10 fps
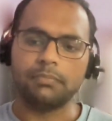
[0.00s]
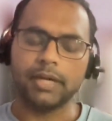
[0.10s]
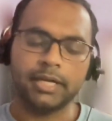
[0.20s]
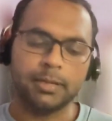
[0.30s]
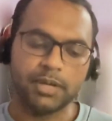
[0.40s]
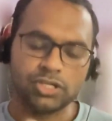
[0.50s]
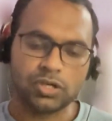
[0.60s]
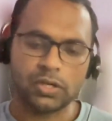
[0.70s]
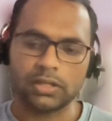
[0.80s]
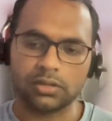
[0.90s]
it depends
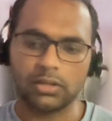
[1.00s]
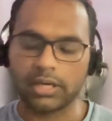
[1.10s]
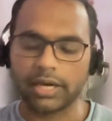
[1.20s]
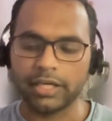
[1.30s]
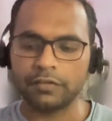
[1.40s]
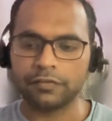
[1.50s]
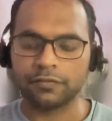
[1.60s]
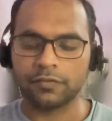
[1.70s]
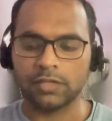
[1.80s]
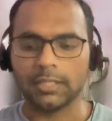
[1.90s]
on the kind of
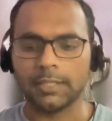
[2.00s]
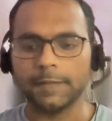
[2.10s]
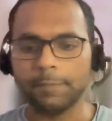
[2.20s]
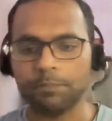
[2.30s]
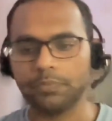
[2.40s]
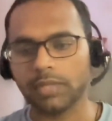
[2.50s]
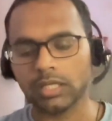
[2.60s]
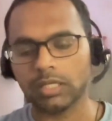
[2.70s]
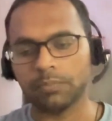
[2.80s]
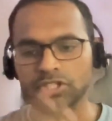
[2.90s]

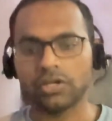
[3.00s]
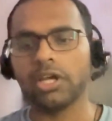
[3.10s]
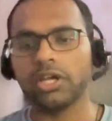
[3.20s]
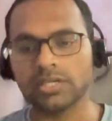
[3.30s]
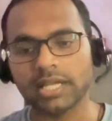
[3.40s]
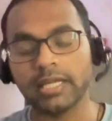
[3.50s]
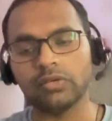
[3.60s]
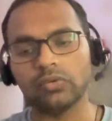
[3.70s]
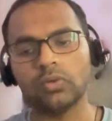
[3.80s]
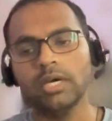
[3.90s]
persona you're selling
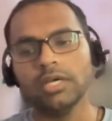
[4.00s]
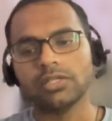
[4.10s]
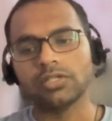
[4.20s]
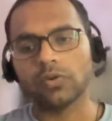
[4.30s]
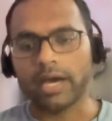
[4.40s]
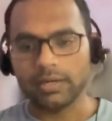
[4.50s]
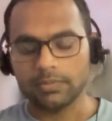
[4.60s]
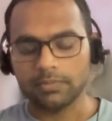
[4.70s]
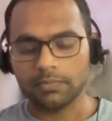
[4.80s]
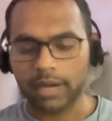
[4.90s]
to. So I
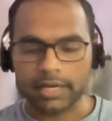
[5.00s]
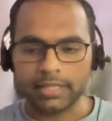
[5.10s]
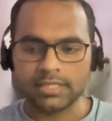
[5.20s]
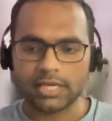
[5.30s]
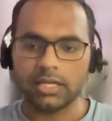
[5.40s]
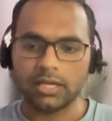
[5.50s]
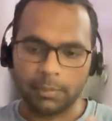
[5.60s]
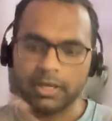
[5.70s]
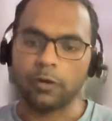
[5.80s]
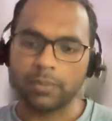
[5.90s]

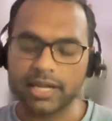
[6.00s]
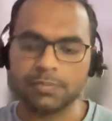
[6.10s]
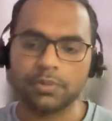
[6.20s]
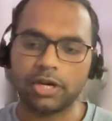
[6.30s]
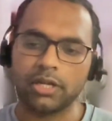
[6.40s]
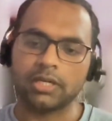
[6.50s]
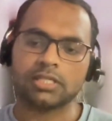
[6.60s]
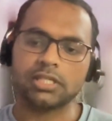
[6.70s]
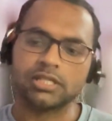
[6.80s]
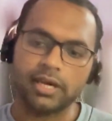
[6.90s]
Outplay as a product
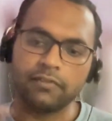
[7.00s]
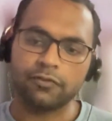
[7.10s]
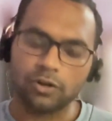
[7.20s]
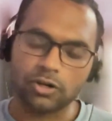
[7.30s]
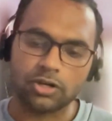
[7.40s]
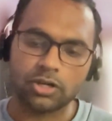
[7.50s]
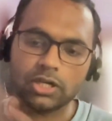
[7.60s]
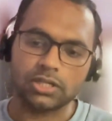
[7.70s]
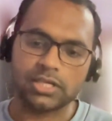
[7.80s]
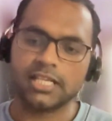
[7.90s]
is designed for
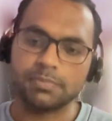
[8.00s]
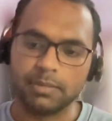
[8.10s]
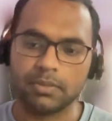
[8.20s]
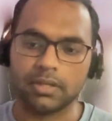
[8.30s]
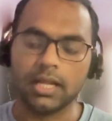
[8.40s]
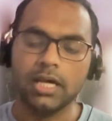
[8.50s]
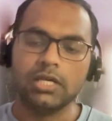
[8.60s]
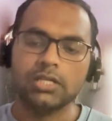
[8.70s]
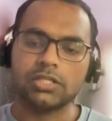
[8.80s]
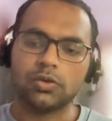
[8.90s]
salespeople.
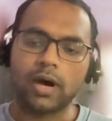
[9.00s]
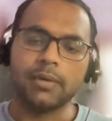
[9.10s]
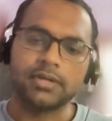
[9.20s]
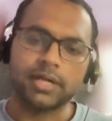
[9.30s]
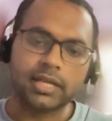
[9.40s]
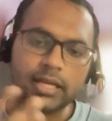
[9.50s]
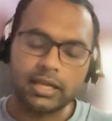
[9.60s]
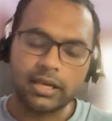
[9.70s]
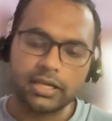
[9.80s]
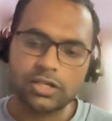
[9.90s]
So I technically
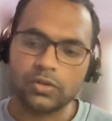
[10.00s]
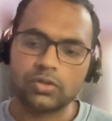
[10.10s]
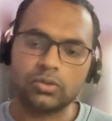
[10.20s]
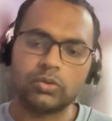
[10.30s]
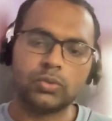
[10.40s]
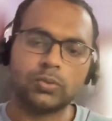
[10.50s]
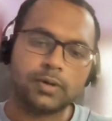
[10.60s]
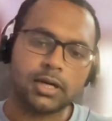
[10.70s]
reach out to